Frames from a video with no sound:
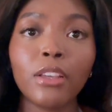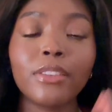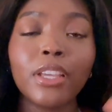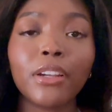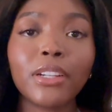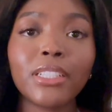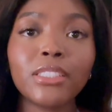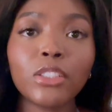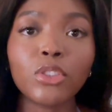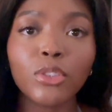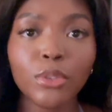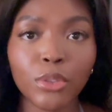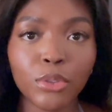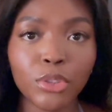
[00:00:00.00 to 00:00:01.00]
There is a
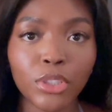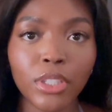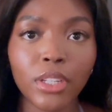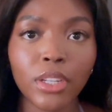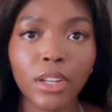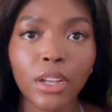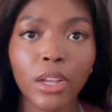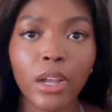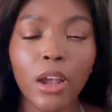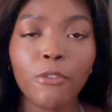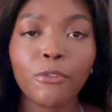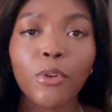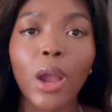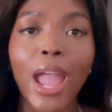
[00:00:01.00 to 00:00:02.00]
solution
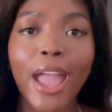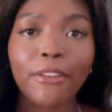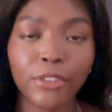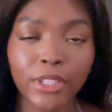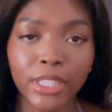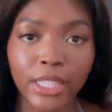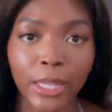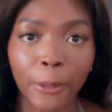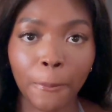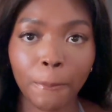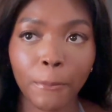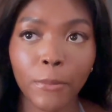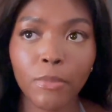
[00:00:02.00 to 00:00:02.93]
for everything.